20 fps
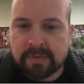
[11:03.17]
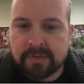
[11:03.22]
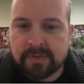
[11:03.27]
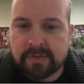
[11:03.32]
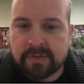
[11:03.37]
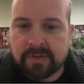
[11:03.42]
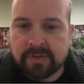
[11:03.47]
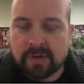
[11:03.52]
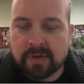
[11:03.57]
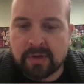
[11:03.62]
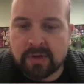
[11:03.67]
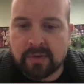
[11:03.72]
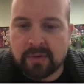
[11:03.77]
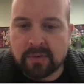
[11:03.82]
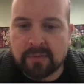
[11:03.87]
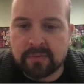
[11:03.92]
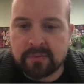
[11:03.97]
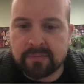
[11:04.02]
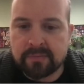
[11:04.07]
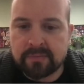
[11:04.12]

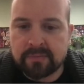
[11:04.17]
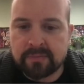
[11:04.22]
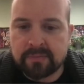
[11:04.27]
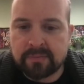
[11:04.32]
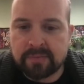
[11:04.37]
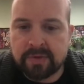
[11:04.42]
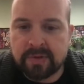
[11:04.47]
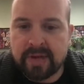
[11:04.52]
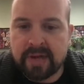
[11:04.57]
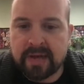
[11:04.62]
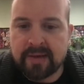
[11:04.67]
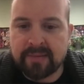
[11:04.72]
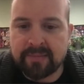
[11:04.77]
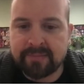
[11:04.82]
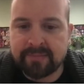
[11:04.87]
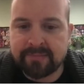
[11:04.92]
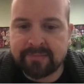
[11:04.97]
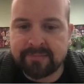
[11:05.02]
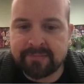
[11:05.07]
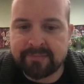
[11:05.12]
So yeah,
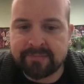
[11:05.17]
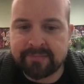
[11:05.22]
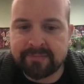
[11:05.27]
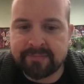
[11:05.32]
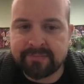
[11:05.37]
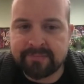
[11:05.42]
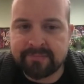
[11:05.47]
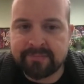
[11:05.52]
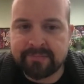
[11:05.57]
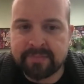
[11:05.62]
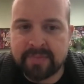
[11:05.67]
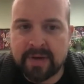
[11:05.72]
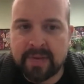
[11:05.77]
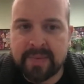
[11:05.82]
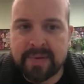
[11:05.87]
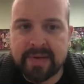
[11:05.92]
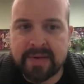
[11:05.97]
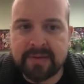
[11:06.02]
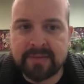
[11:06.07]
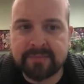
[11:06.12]
I
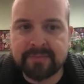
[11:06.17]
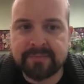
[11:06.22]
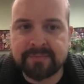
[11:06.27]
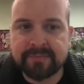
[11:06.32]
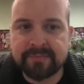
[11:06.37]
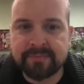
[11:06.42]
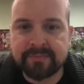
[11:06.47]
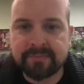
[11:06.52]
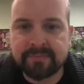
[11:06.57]
mean,